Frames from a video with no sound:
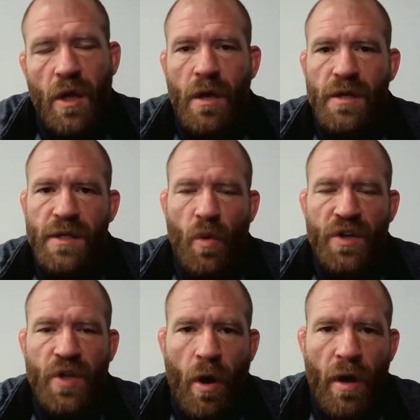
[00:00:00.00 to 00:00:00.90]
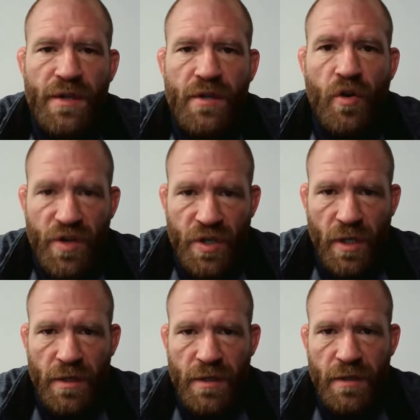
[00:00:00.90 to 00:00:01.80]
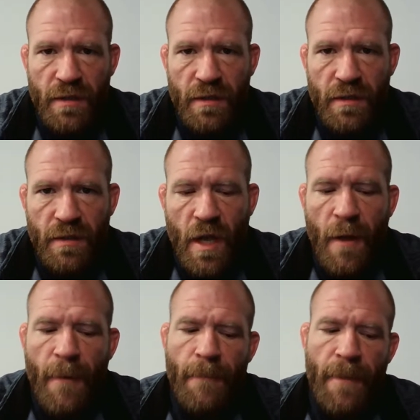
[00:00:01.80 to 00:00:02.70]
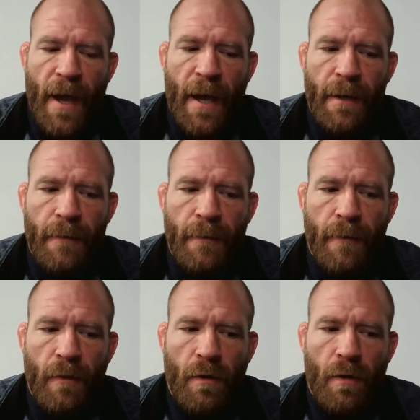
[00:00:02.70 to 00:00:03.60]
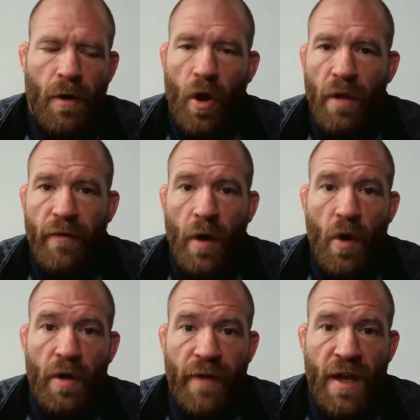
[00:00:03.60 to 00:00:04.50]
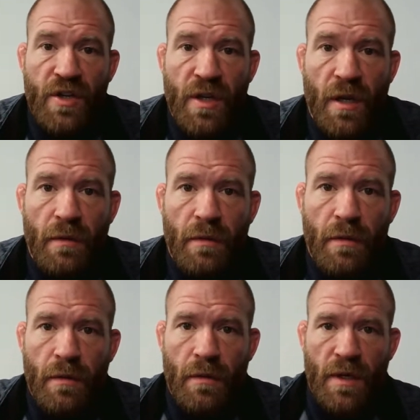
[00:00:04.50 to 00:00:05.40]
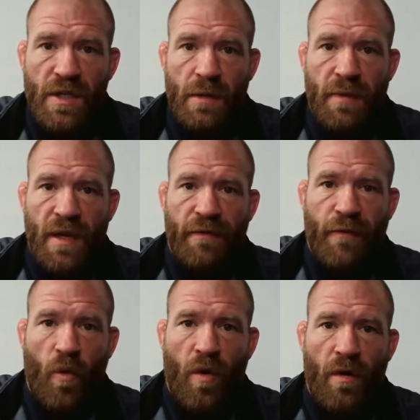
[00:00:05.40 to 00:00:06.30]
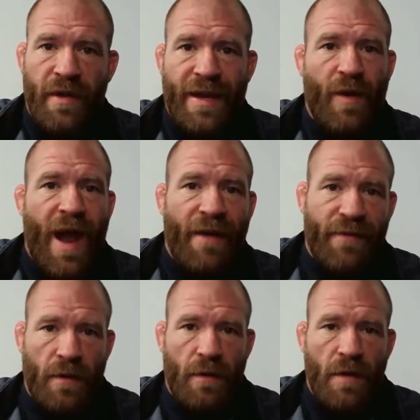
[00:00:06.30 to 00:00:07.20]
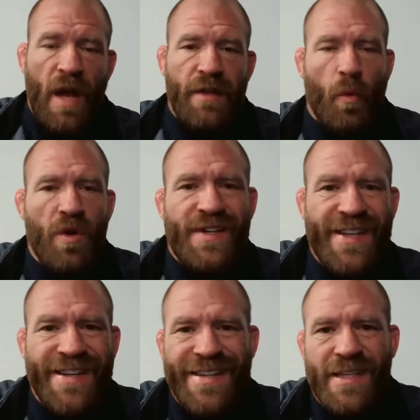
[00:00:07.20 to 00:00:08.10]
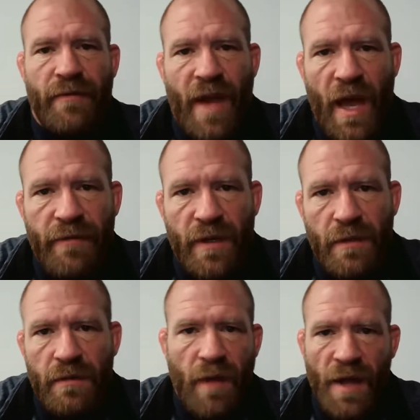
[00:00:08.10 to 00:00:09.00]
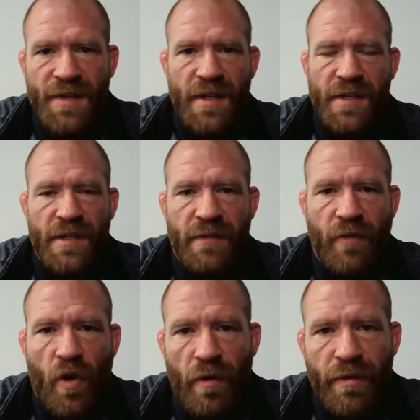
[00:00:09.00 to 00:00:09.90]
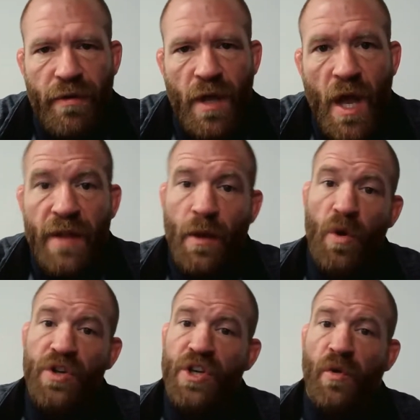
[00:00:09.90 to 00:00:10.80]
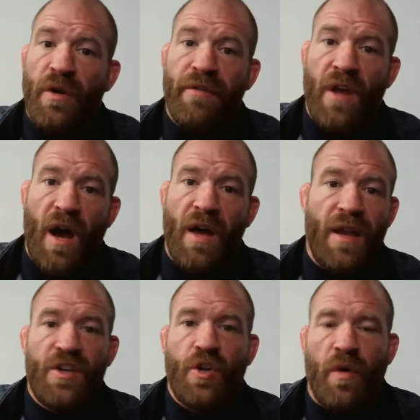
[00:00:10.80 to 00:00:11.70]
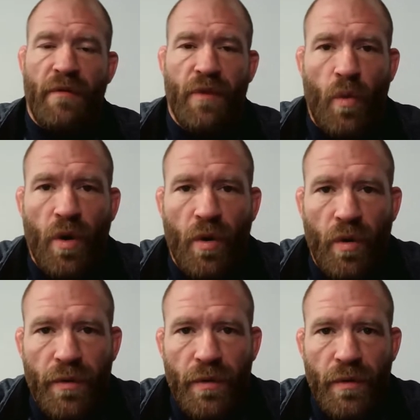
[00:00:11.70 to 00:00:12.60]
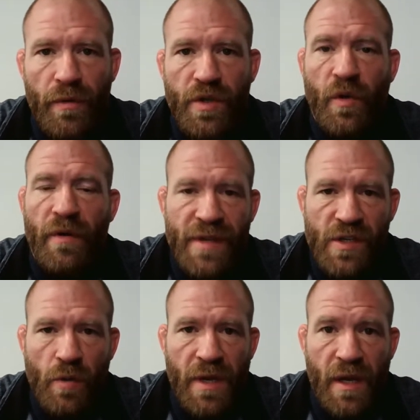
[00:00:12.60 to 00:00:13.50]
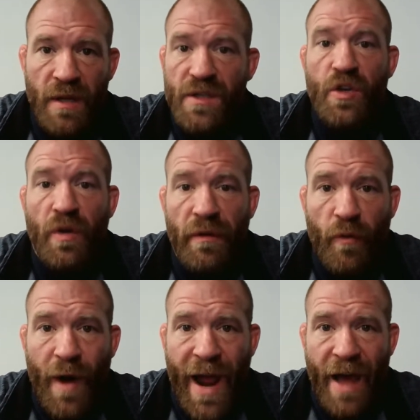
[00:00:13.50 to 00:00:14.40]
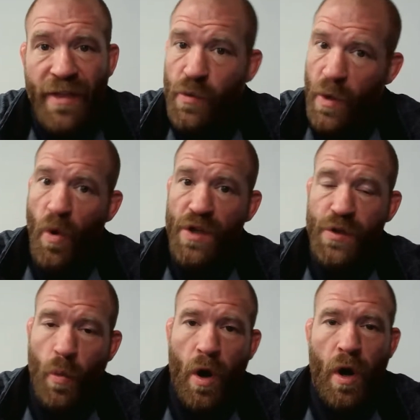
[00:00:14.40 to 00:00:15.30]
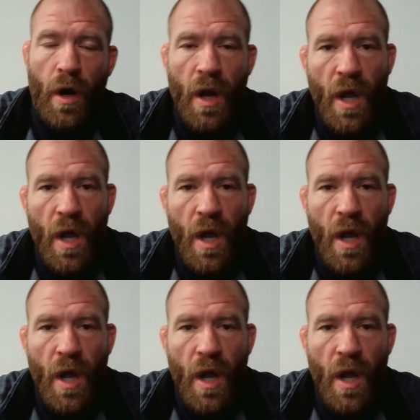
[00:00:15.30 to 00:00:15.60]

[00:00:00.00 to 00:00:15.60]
See, we're taught as Christians that all of our motivation is to be for the hereafter, that we're citizens of heaven, not citizens of earth, that we're children of God, not children of the world, children of disobedience, children of wrath, as we once were